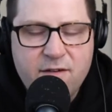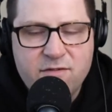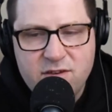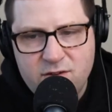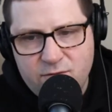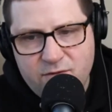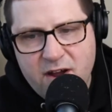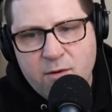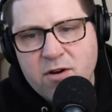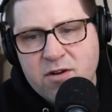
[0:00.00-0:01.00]
Obviously, you do
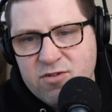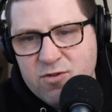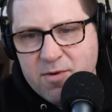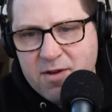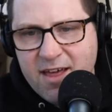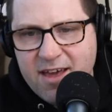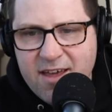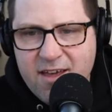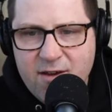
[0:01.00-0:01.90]
finer work too, but like,